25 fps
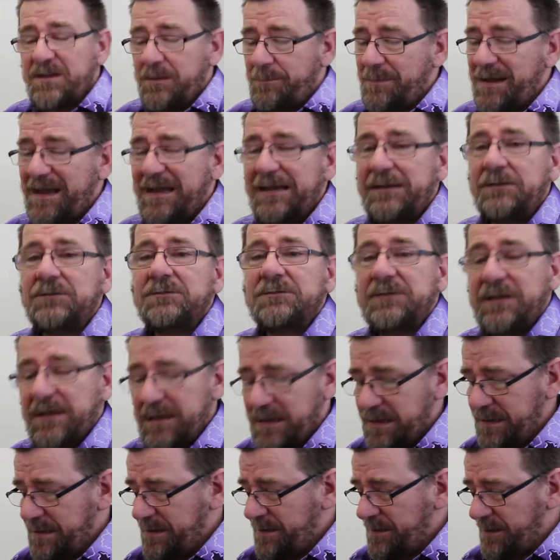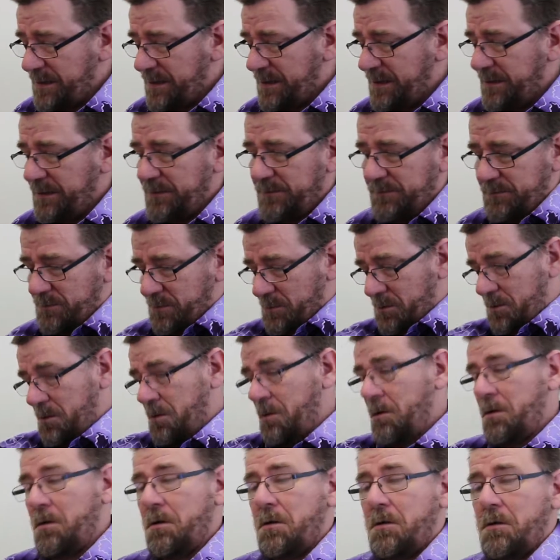the mail today, and
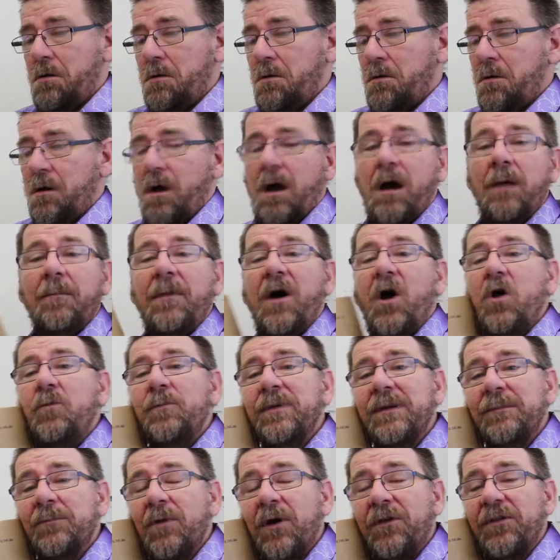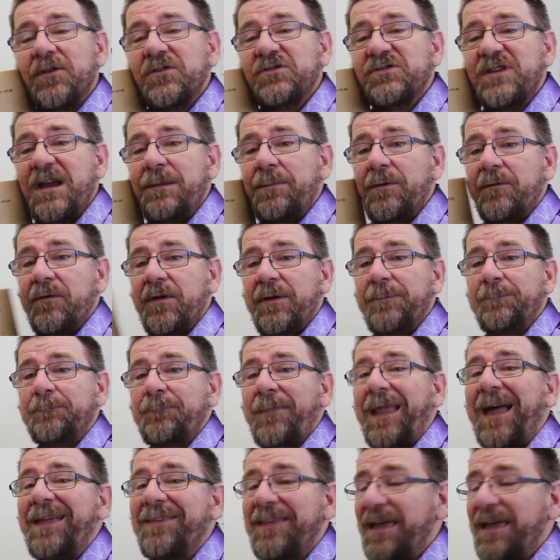I'm hoping by the shape of it